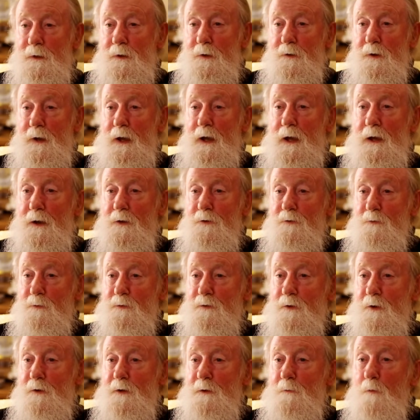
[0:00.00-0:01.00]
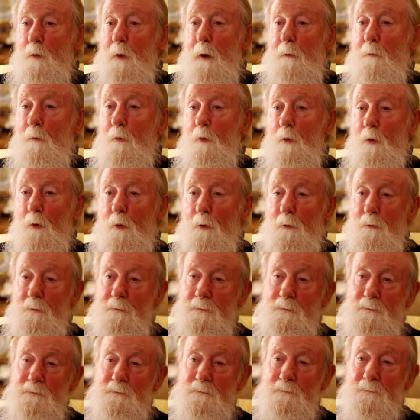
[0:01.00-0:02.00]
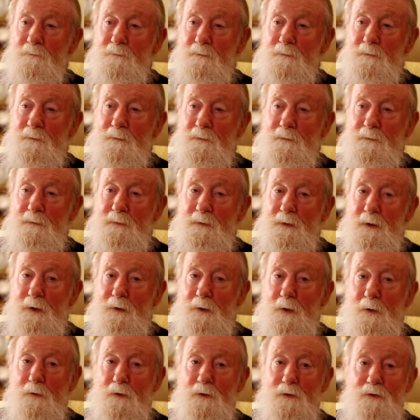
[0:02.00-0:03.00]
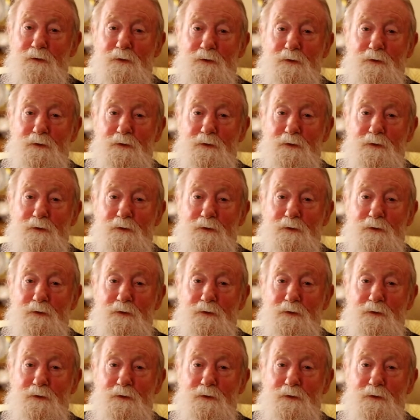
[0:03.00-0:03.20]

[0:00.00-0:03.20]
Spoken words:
on a house with only one wall. I know this